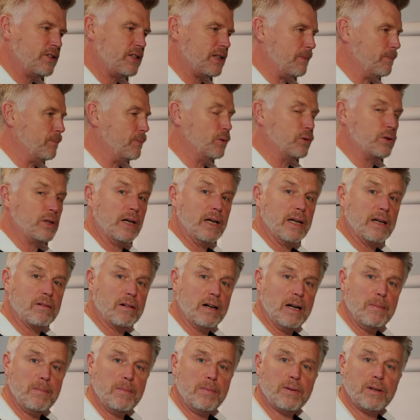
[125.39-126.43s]
simple
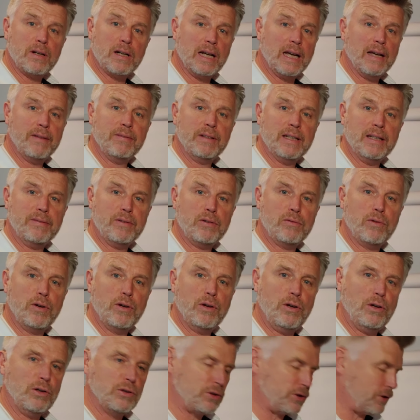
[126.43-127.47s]
diagram that I haven't even
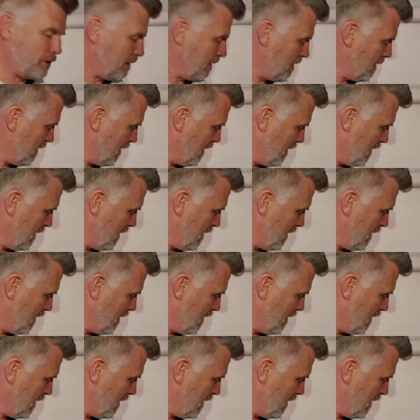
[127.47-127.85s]
rehearsed.